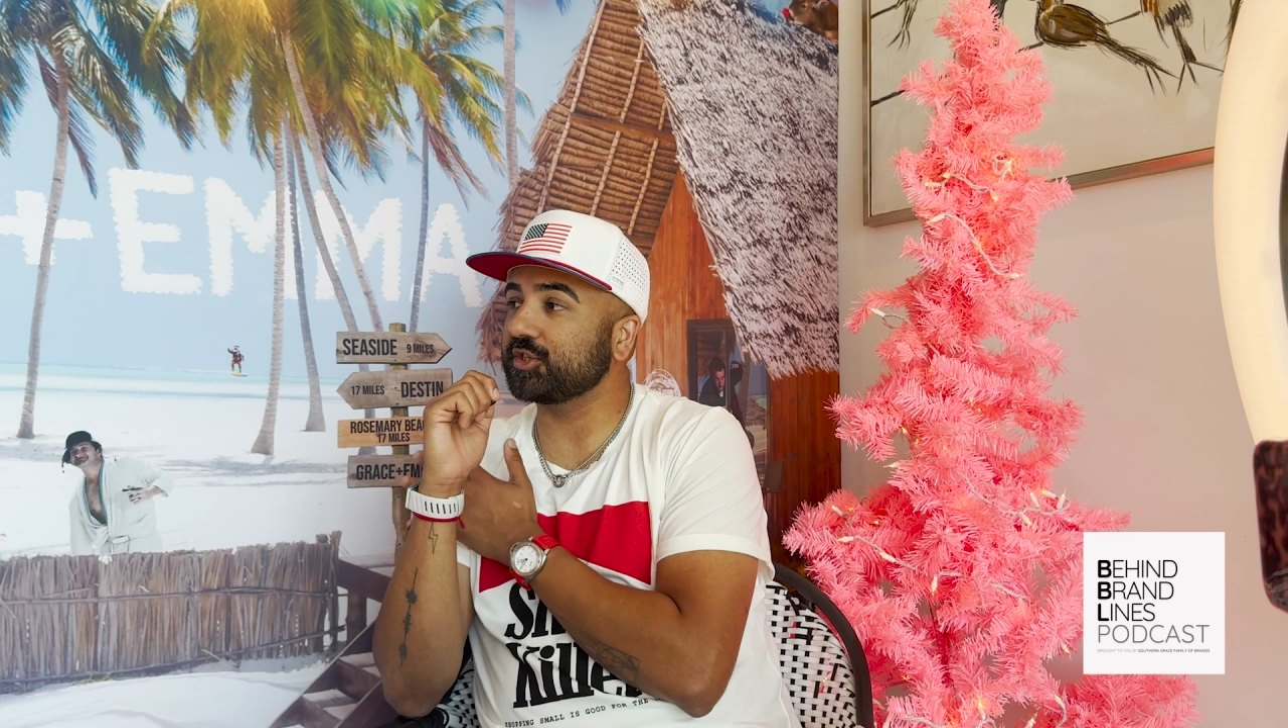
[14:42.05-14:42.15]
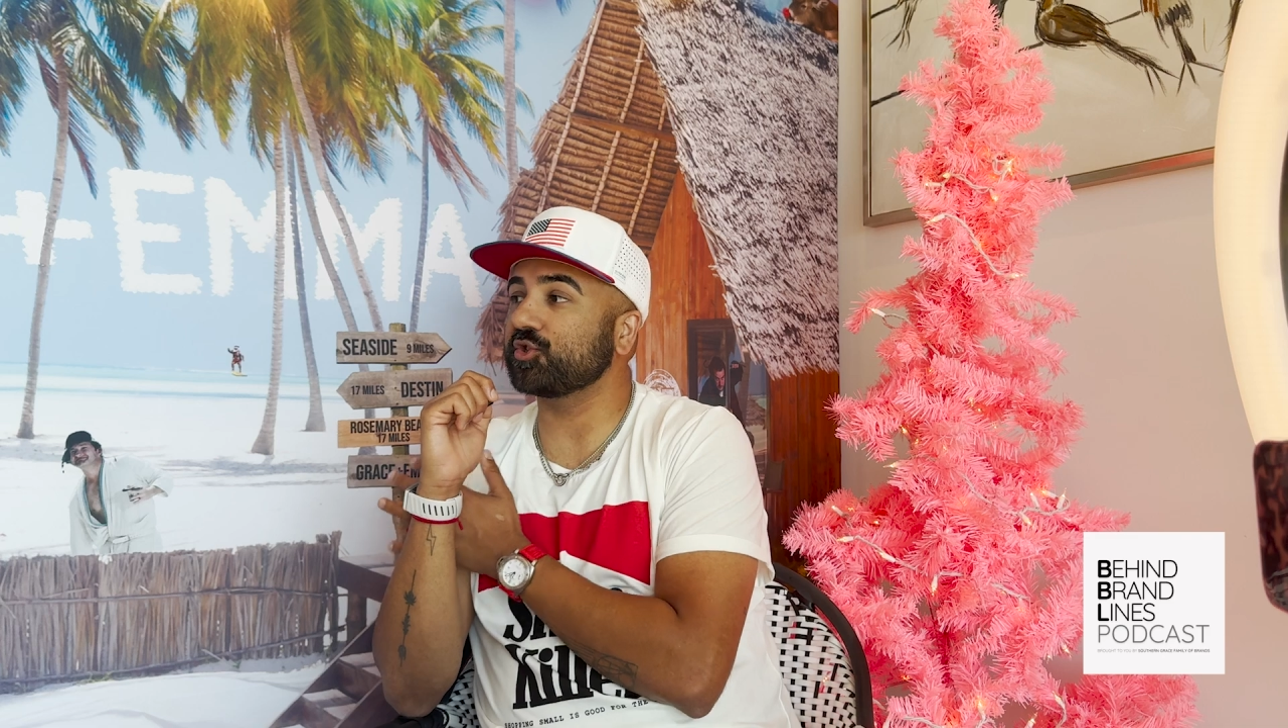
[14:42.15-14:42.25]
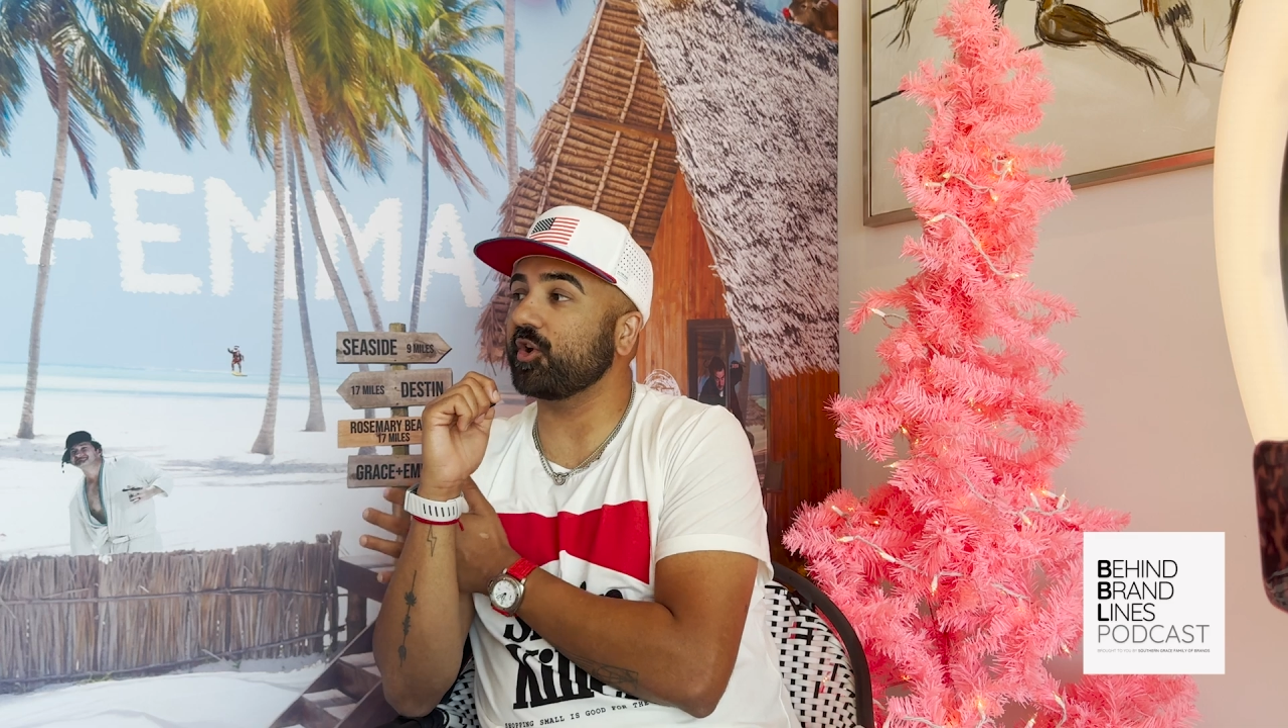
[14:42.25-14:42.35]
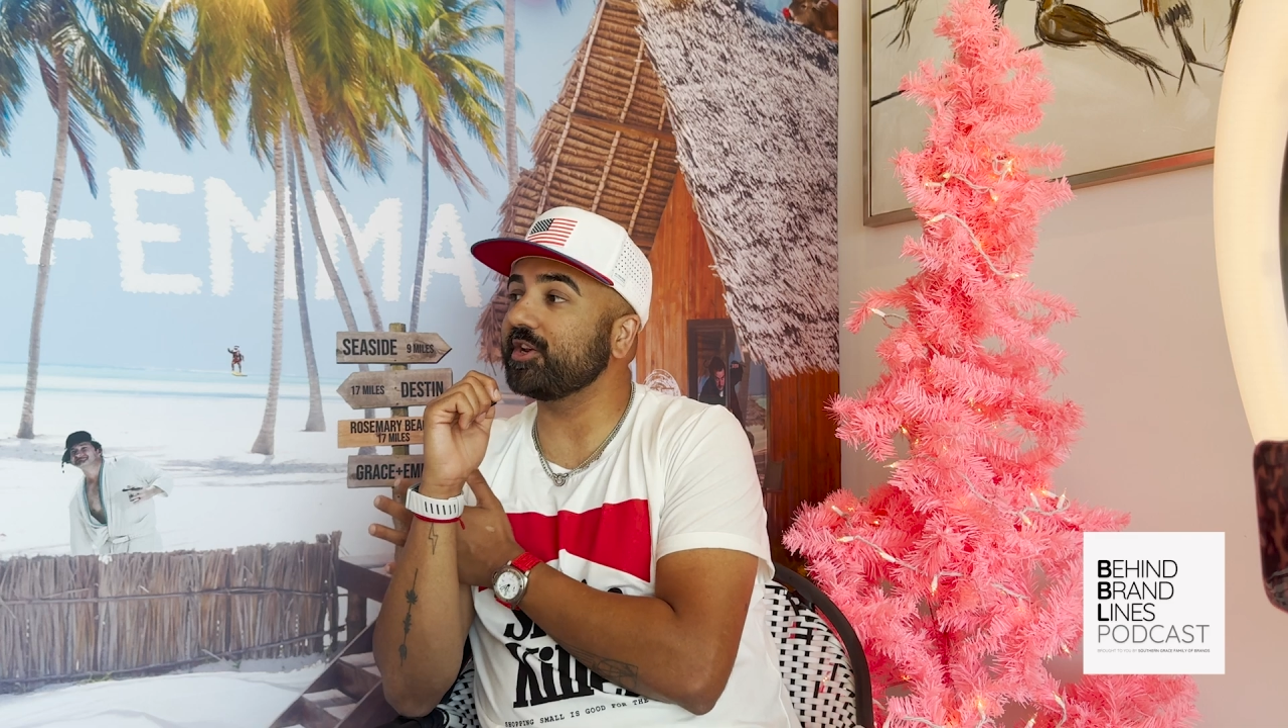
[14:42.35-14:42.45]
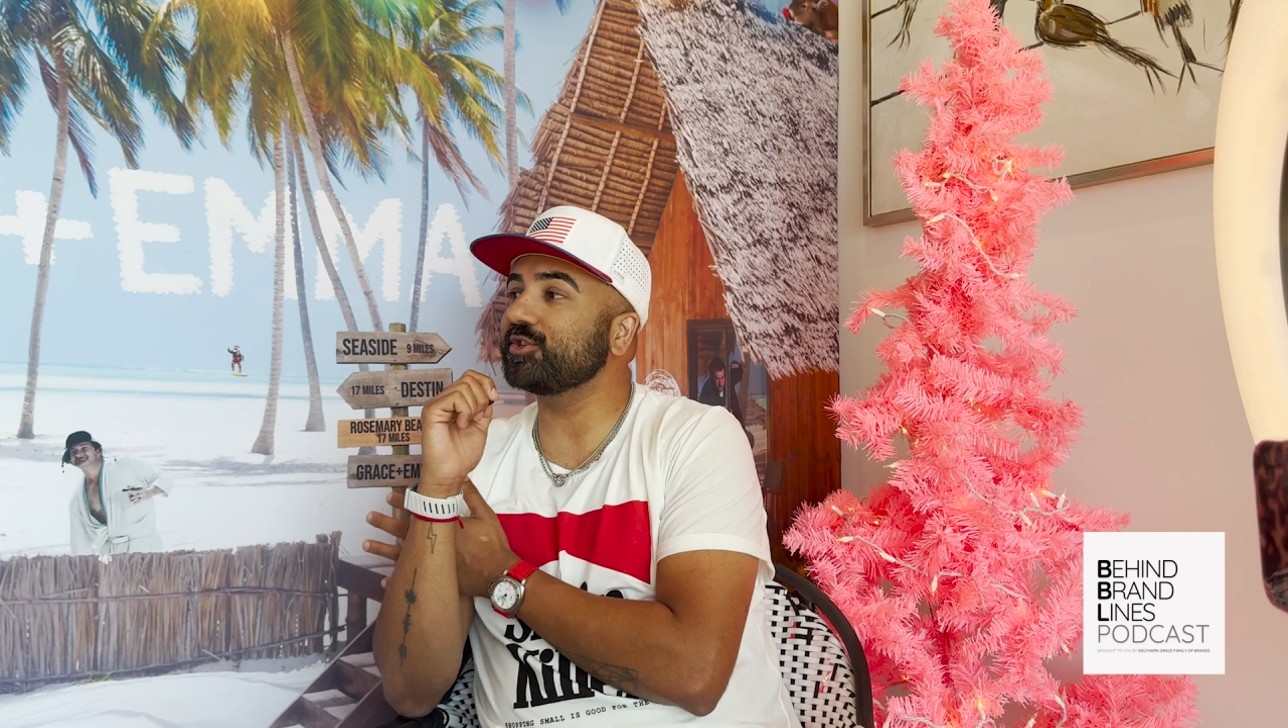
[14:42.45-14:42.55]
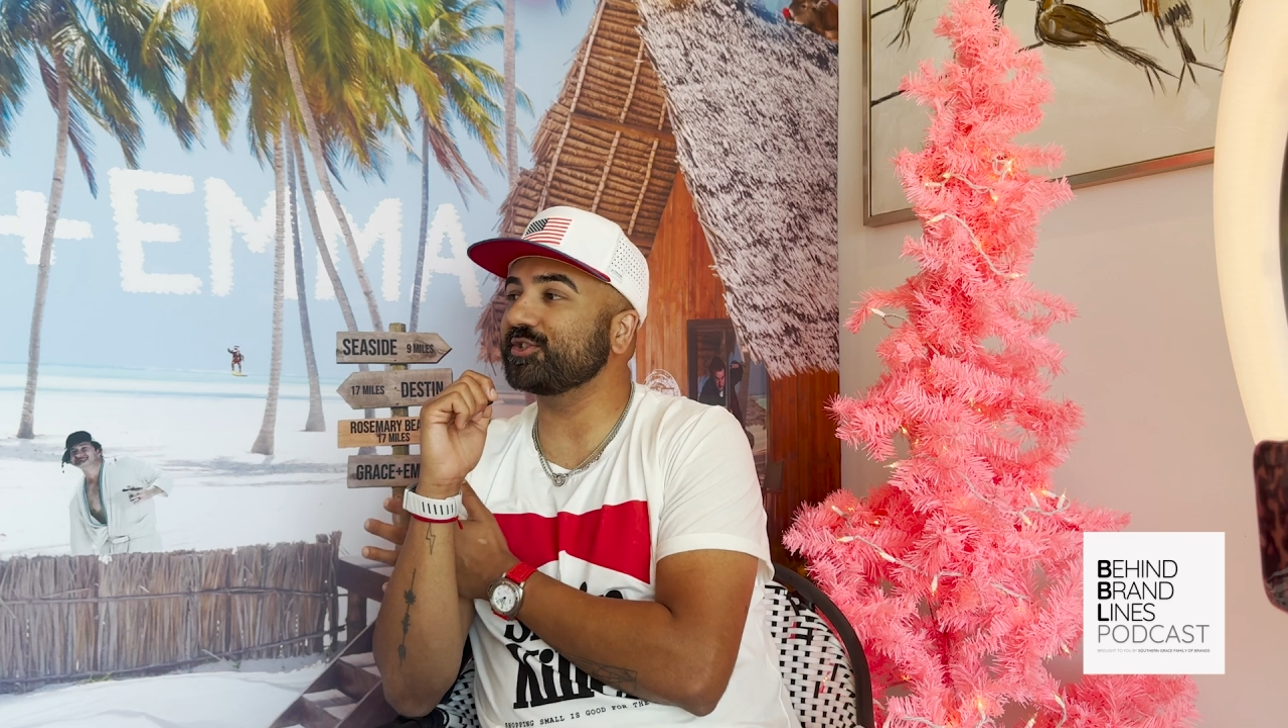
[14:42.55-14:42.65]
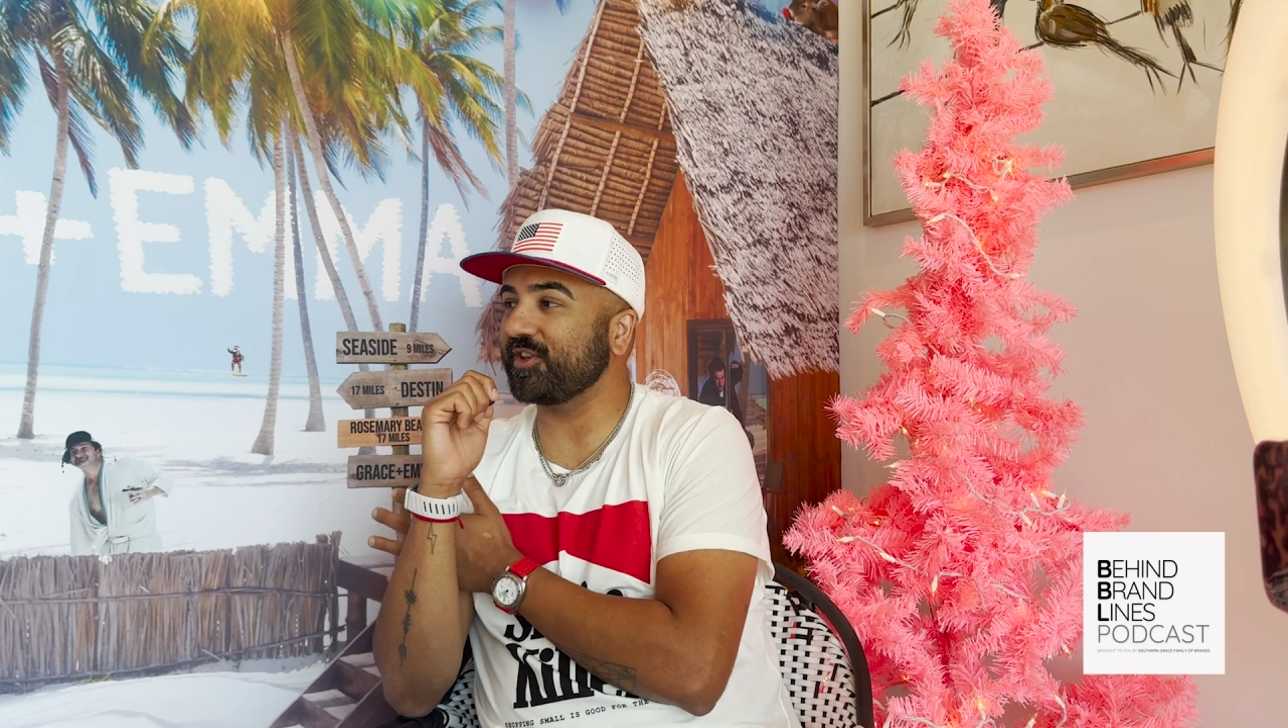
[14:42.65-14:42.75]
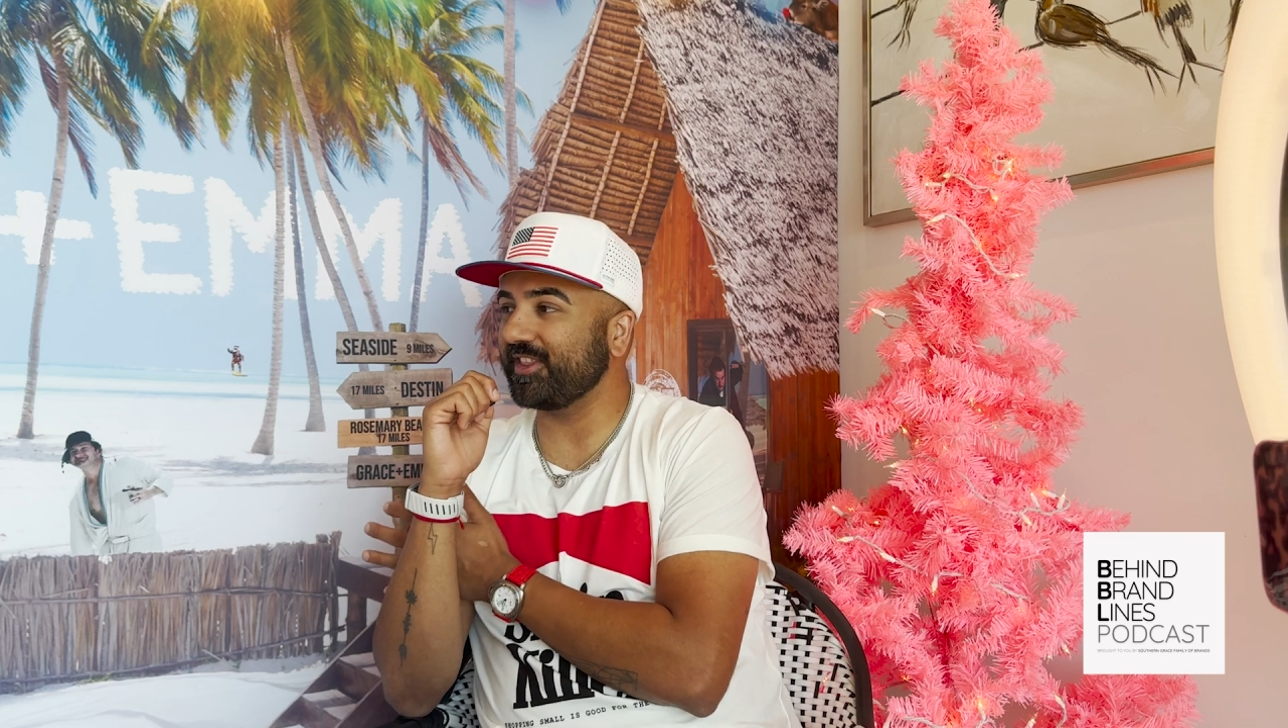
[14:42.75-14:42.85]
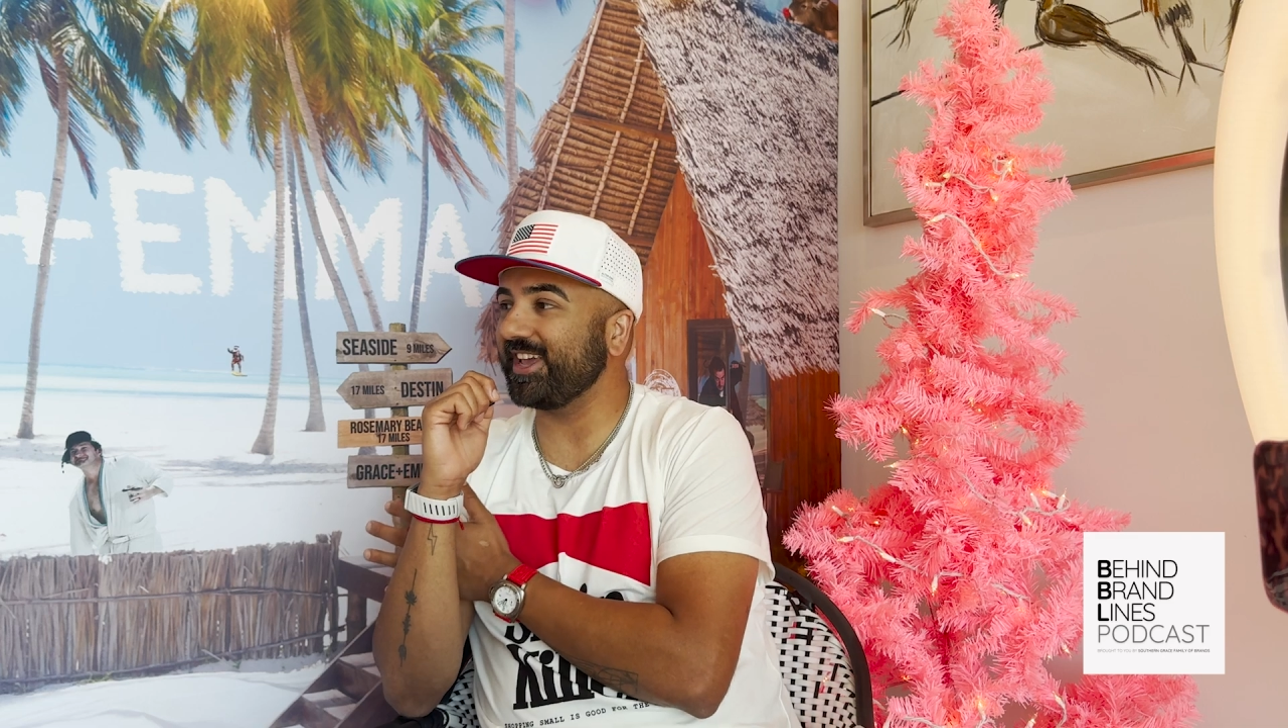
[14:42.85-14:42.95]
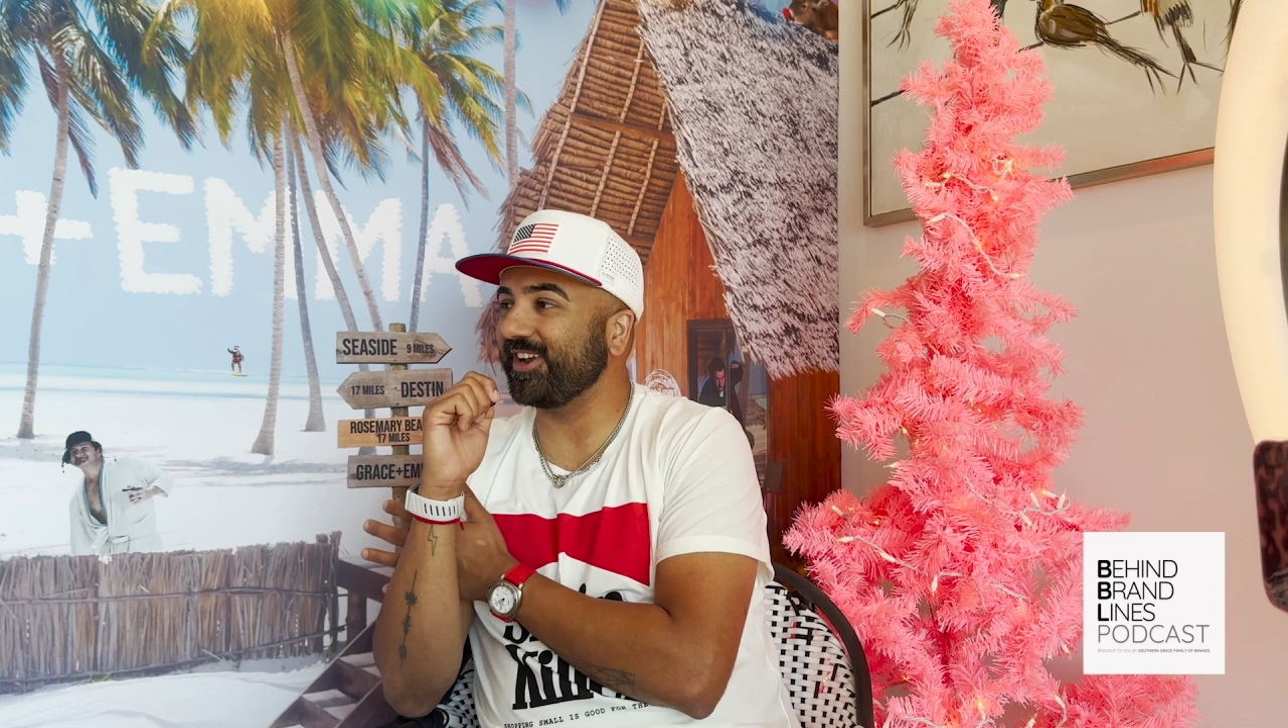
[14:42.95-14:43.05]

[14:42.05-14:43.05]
strangers on the